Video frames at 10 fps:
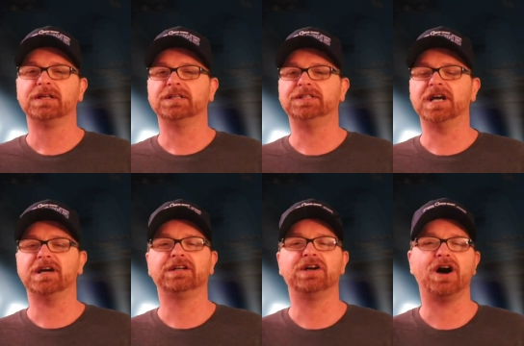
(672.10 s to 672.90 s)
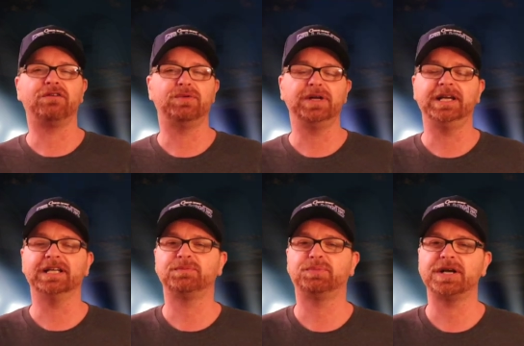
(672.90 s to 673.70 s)
The Jared Goff, when he
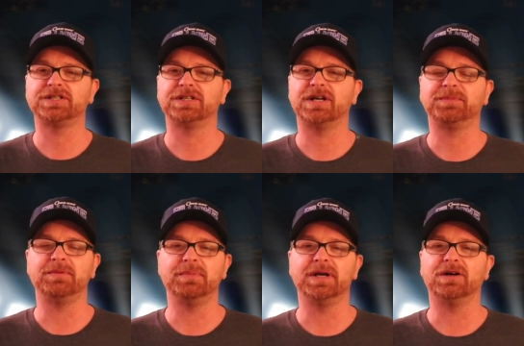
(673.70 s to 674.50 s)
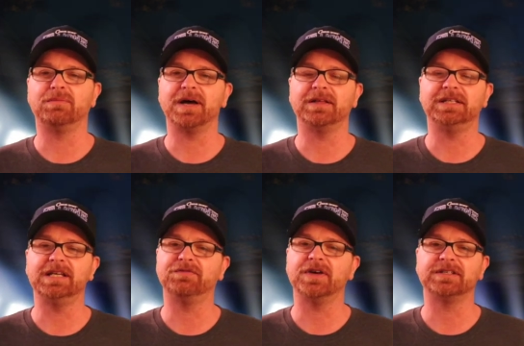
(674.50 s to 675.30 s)
gets pressured up the middle by the
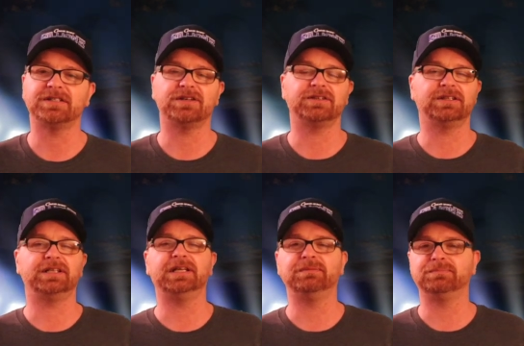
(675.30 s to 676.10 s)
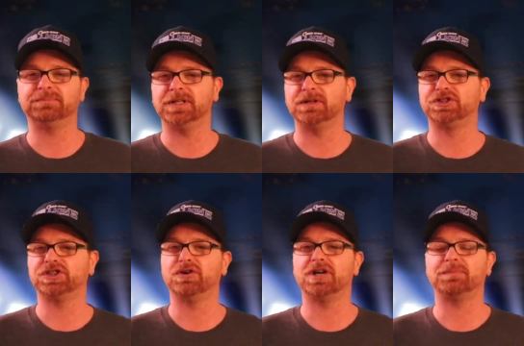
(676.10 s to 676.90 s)
defense, certainly, you know,
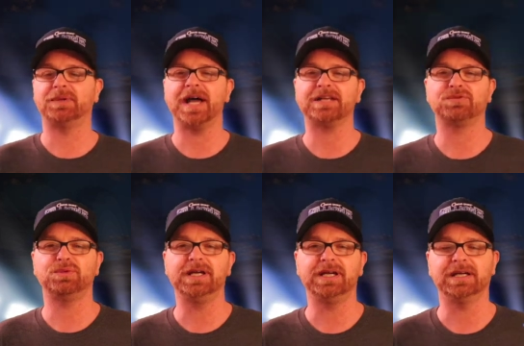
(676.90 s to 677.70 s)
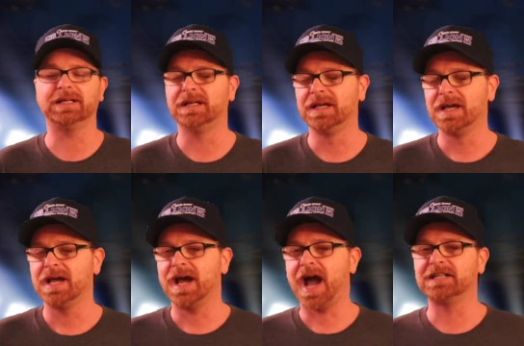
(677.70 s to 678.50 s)
showed up last week. And
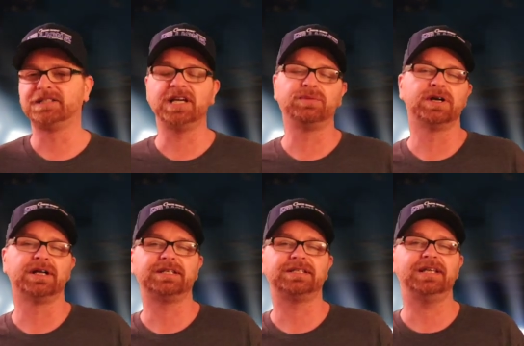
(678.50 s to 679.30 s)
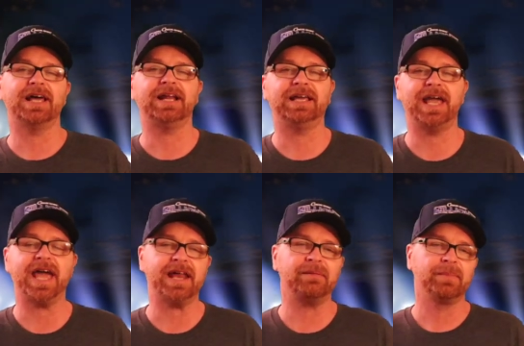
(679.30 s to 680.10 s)
I just think we're going to see that
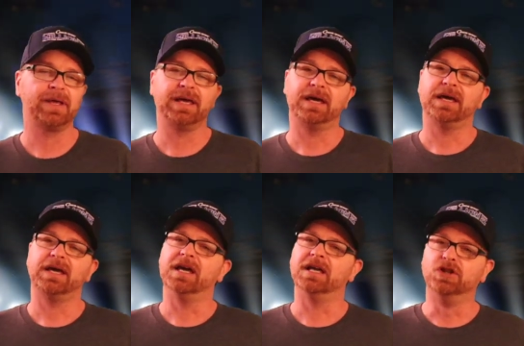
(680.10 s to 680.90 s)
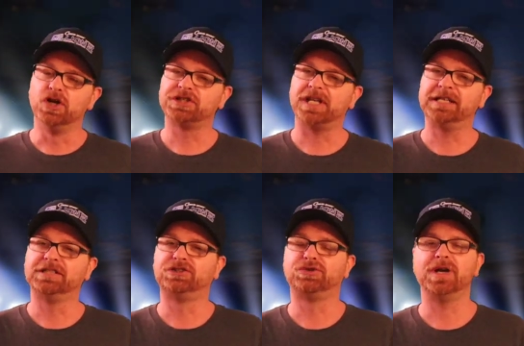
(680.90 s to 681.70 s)
again. It looks like
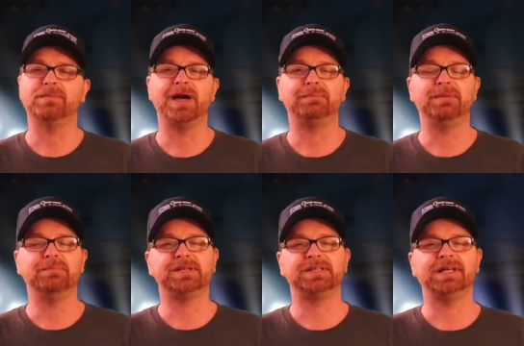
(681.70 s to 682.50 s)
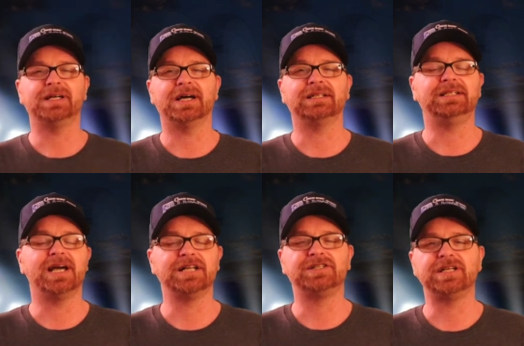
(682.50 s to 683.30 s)
Detroit might be missing uh,
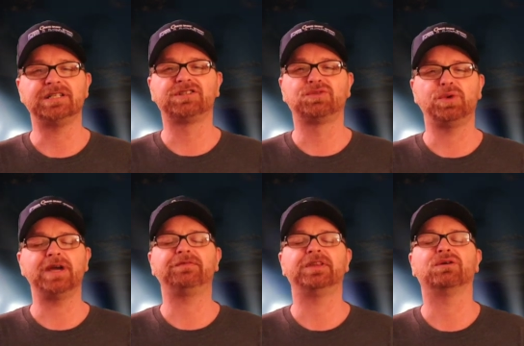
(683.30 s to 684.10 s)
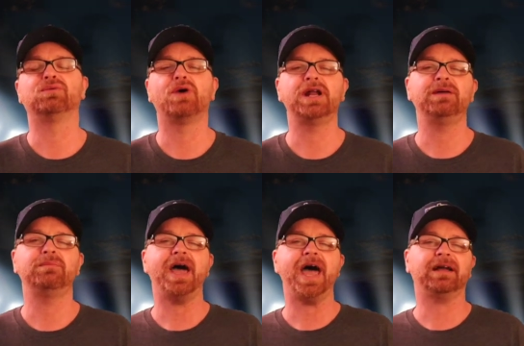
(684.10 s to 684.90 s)
D'Andre Swift, their running
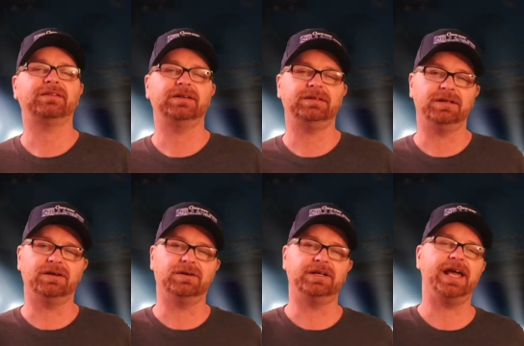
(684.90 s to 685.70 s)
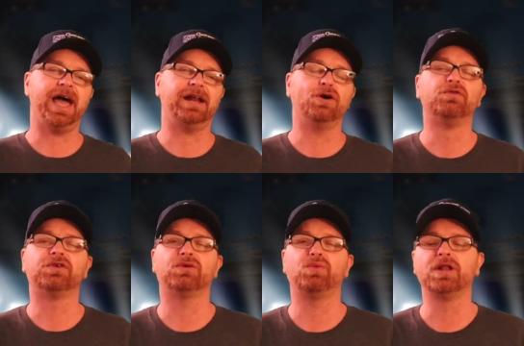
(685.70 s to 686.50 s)
back. That you know he had
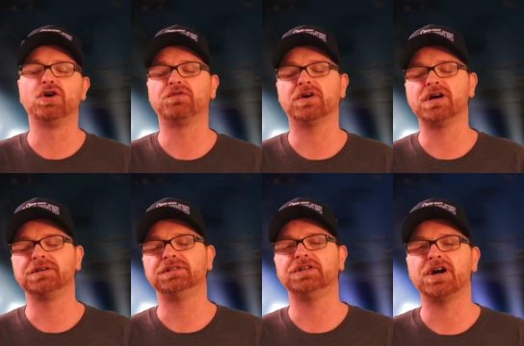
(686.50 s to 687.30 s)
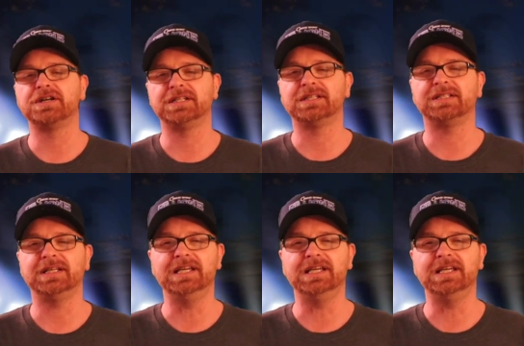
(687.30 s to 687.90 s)
over well over 100 yards against the